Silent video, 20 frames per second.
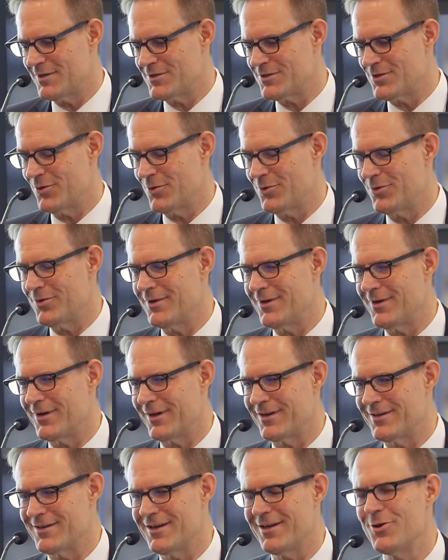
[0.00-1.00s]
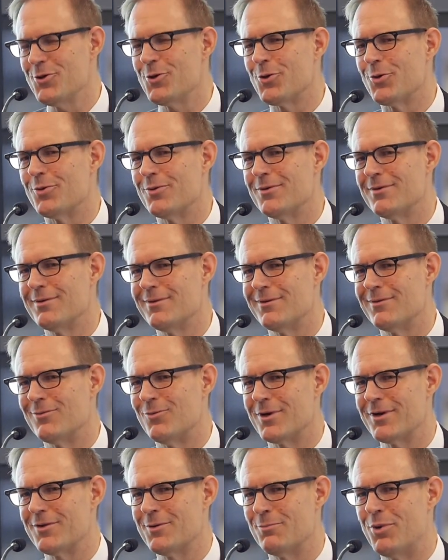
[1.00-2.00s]
So I can tell you,
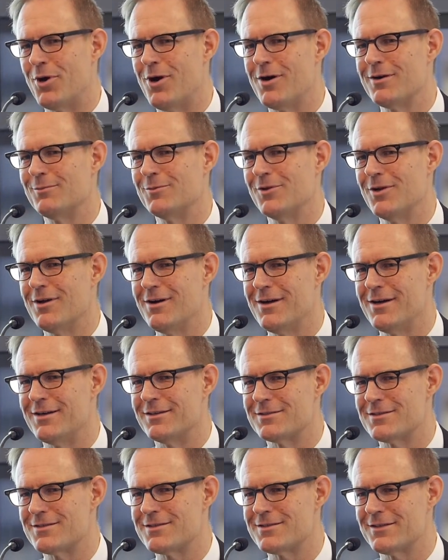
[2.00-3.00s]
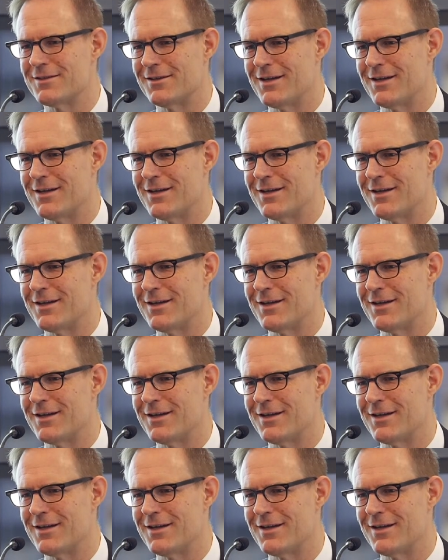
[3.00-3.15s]
one of the bottom lines in